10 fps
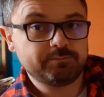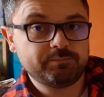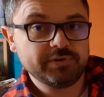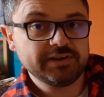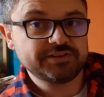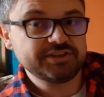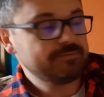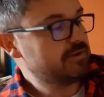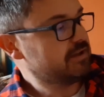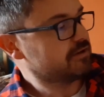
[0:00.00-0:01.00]
Big
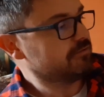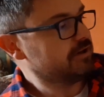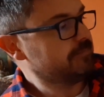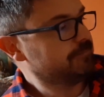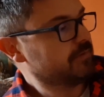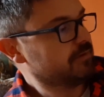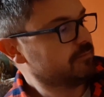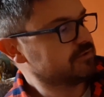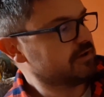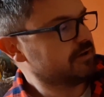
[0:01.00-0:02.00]
Jim Hickory
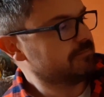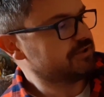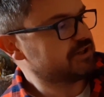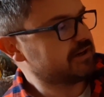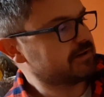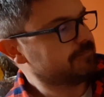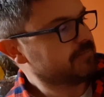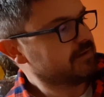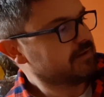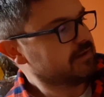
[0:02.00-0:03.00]
was a lumberjack.
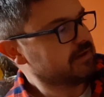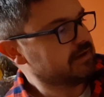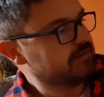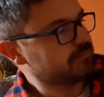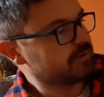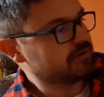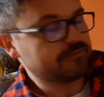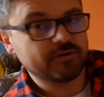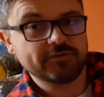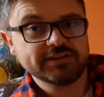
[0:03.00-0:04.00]
He lived by a
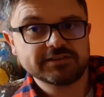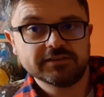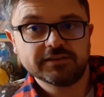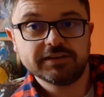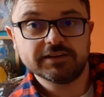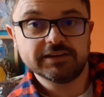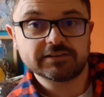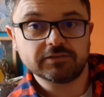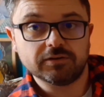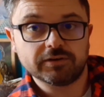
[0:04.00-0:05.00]
forest in a
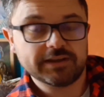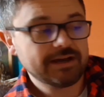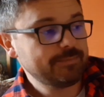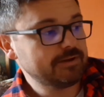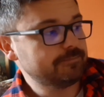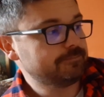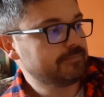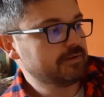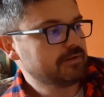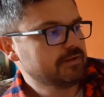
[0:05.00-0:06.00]
little log cabin.
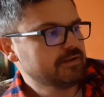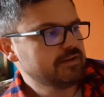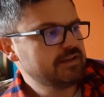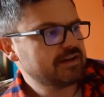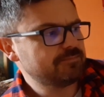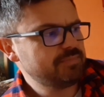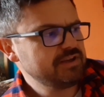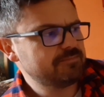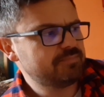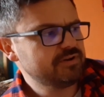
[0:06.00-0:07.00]
He had
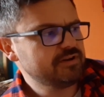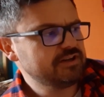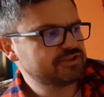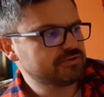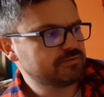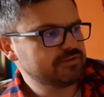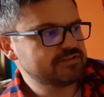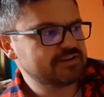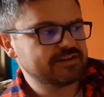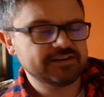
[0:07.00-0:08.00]
big burly
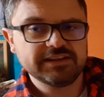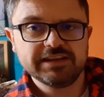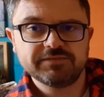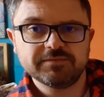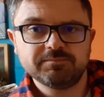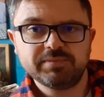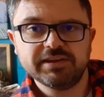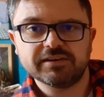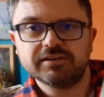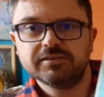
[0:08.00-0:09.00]
shoulders and an even
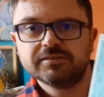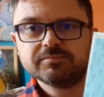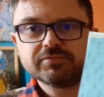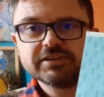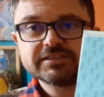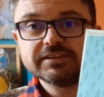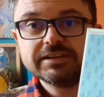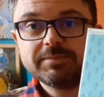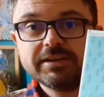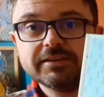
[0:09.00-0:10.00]
bigger
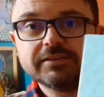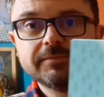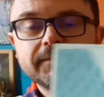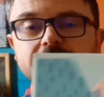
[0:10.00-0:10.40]
bristly beard.